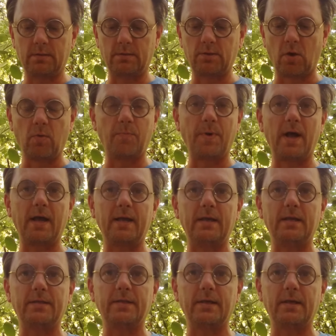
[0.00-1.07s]

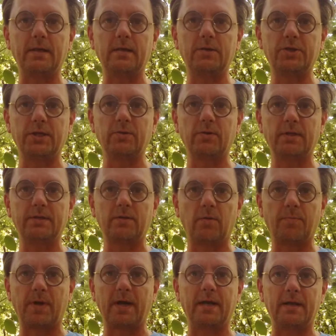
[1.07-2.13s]
generally
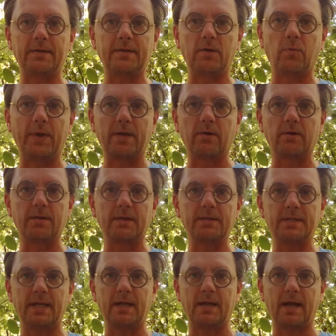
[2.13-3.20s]
don't buy anything weaker than
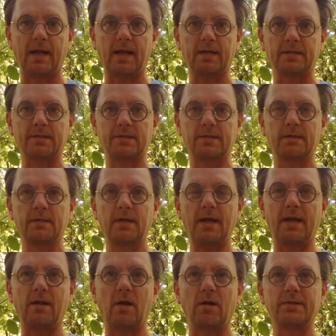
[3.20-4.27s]
10x.
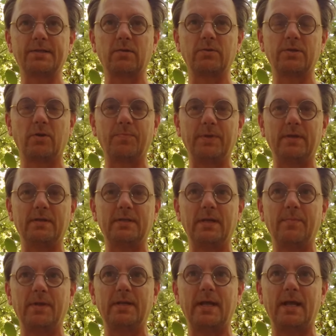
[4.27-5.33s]
And also don't be
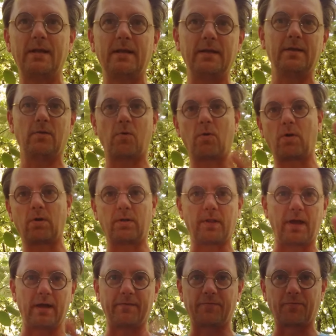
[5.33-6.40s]
intimidated or
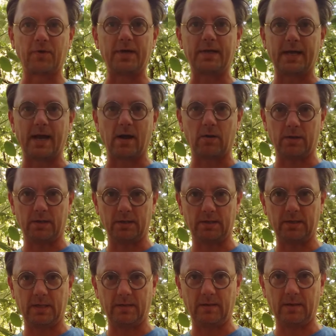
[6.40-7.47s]
like freak out
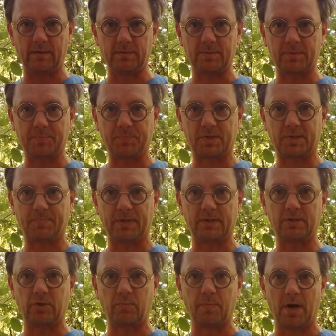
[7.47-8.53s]
and spend
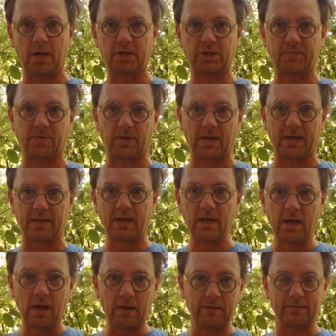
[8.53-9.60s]
too much for like
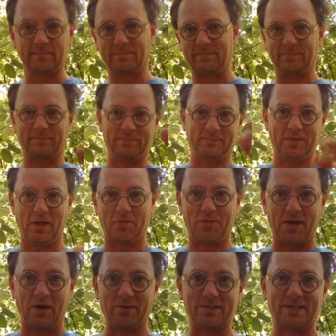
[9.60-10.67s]

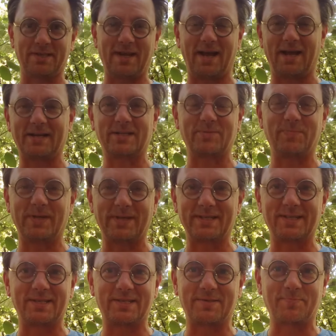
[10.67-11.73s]
1000x,
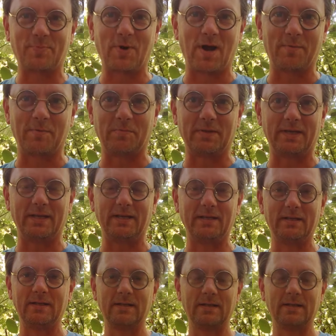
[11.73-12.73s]
because it's probably,